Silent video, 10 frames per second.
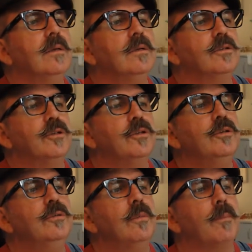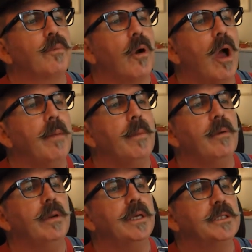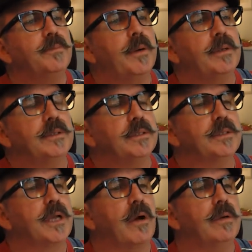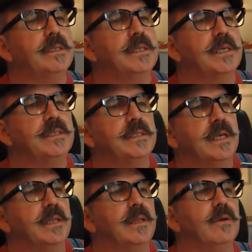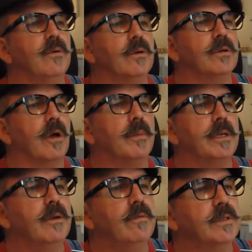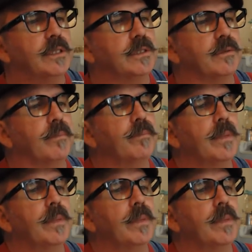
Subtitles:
Two primary experiences coexist in the autonomic nervous system: